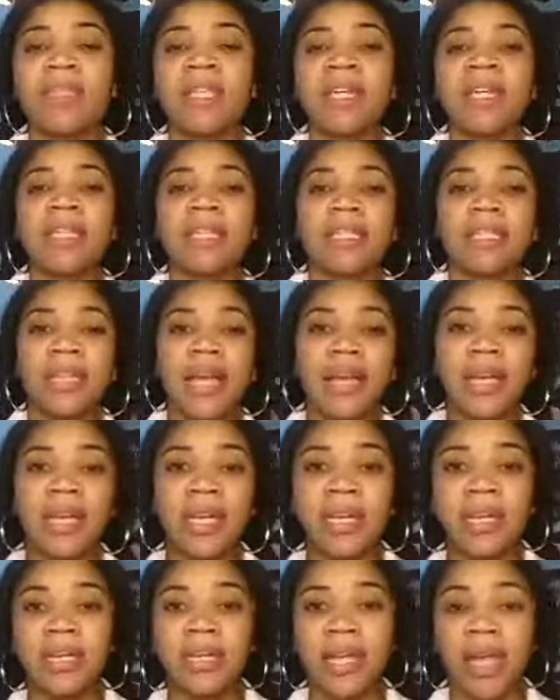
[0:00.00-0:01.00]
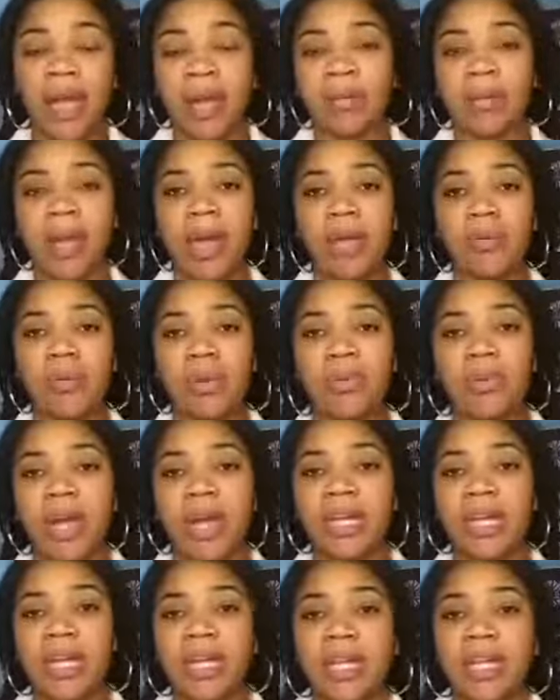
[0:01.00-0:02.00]
The second campaign we're
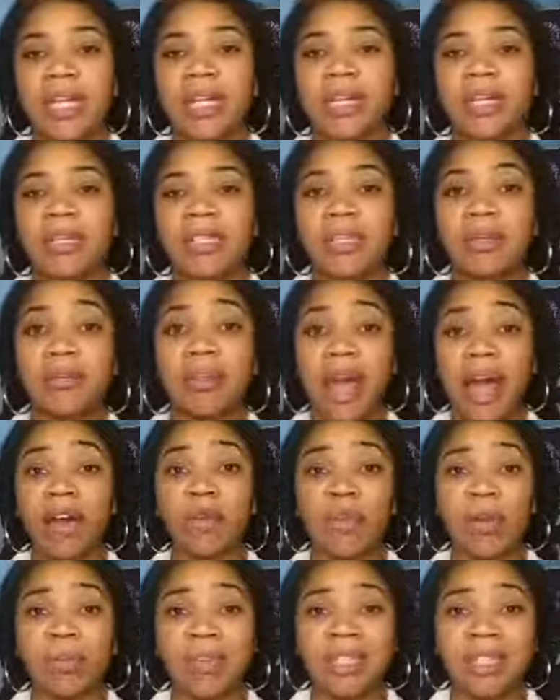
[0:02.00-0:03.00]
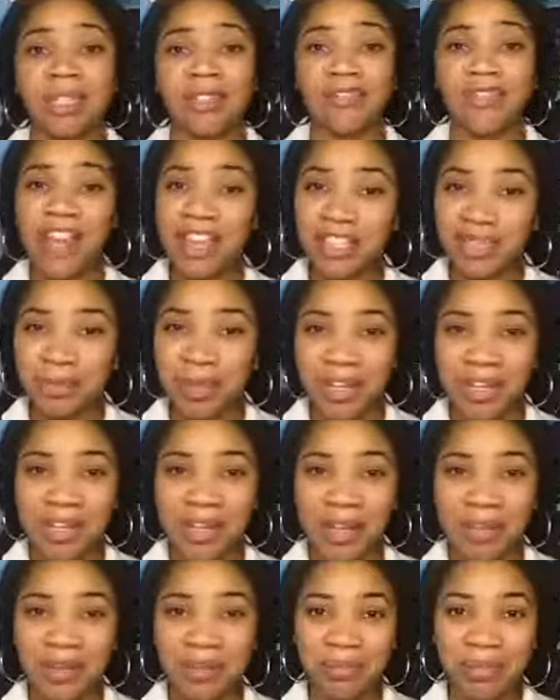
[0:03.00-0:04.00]
running is the Black Women's Investment
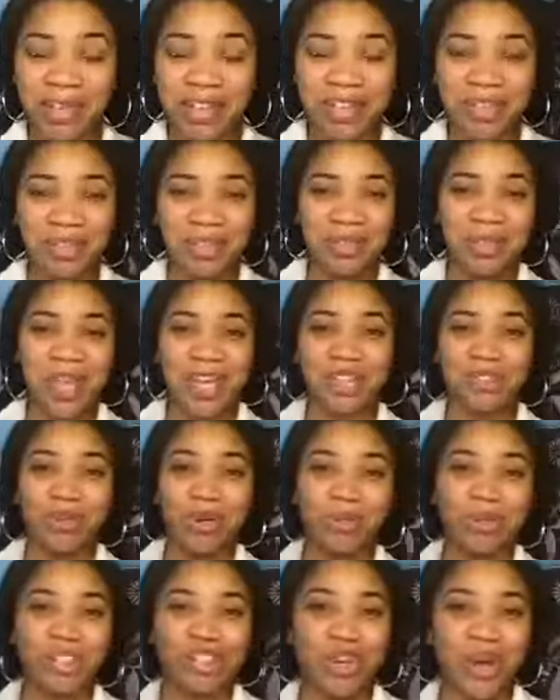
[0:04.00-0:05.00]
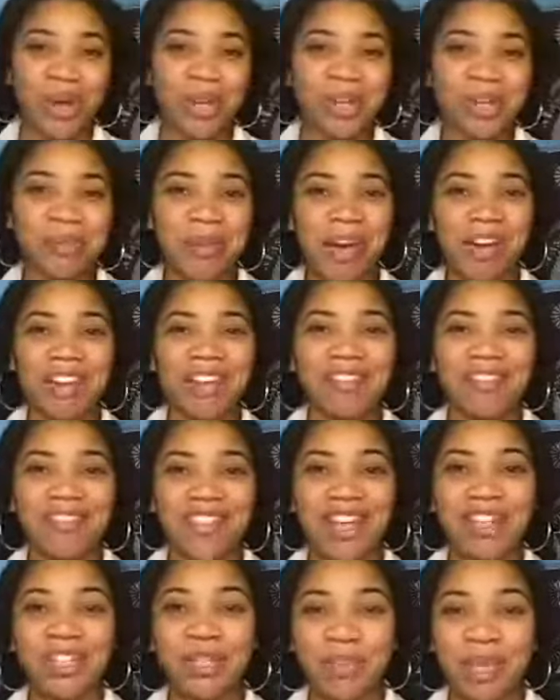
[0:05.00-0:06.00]
Club. So that's where we're talking about
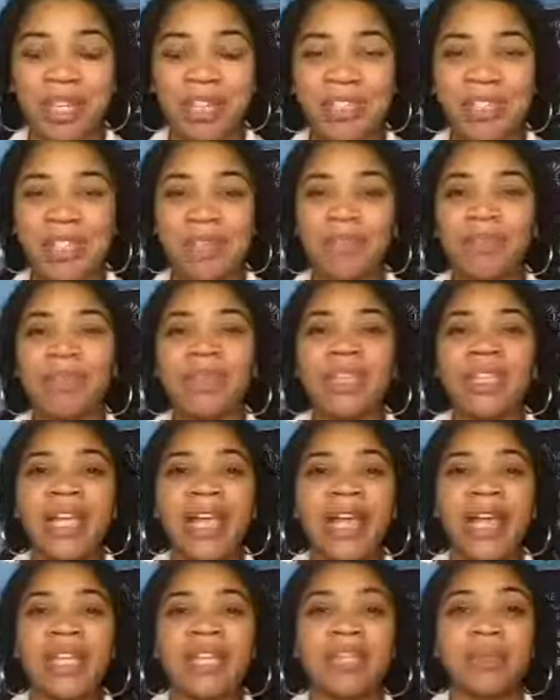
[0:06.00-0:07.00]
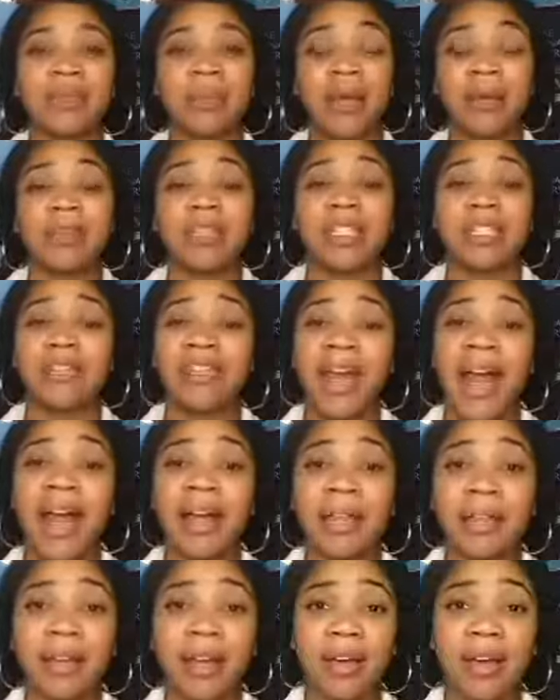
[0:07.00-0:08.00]
investments. And the premise of that
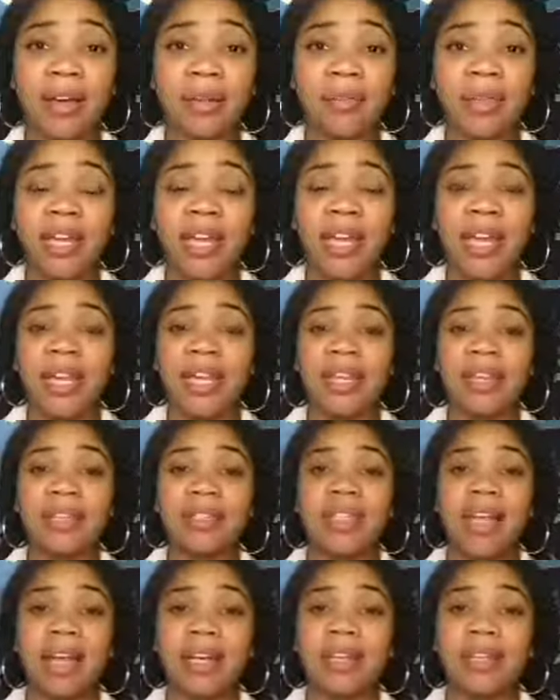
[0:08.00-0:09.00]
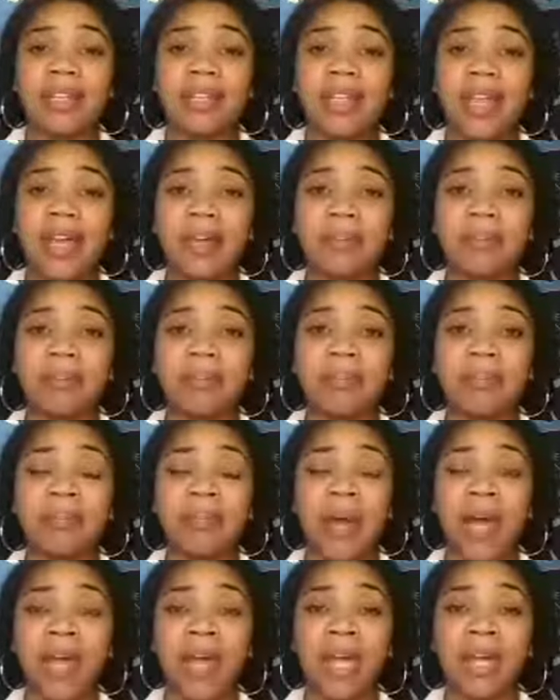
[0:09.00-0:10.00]
club is that it is a,
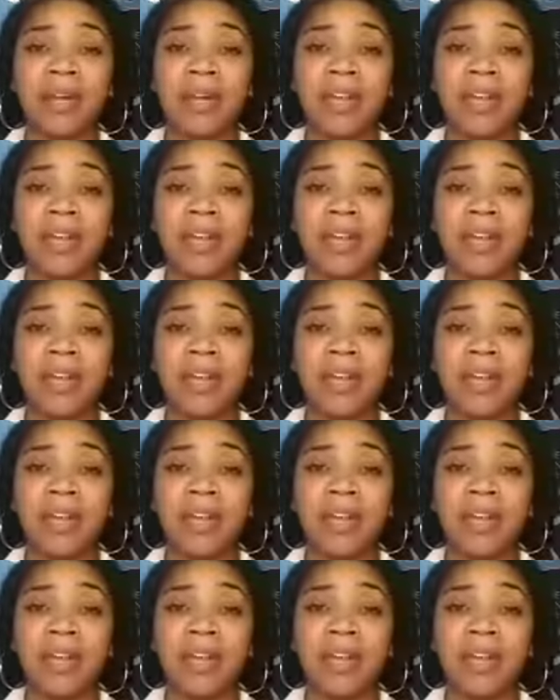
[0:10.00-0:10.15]
a